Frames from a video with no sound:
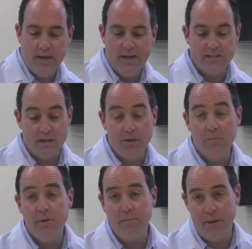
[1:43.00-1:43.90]
It's a little
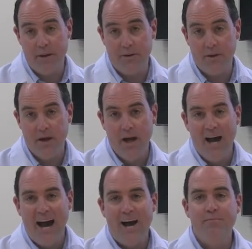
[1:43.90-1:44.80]
bit better.
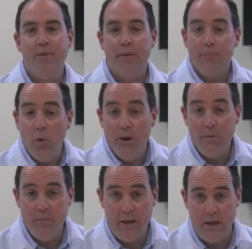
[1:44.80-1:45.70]
My
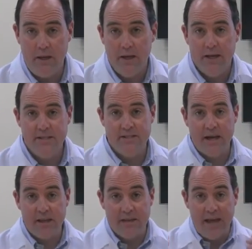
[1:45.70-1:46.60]
point being is
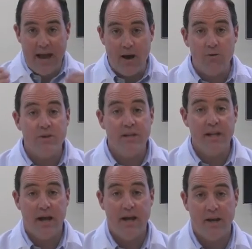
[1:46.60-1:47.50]
that the alkaline
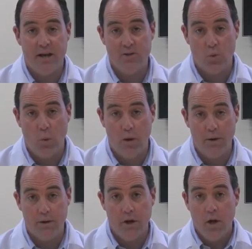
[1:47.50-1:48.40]
ionized
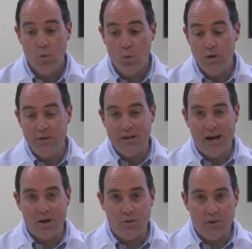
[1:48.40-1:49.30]
water will
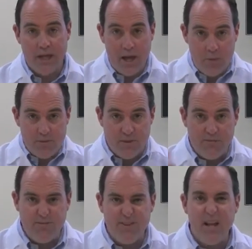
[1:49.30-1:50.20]
not only help to
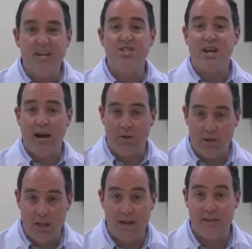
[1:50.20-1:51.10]
flush out a
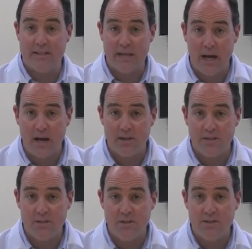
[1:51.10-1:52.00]
lot of the
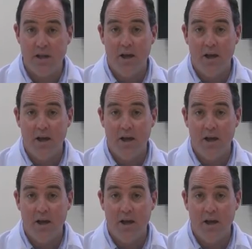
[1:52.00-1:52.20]
toxins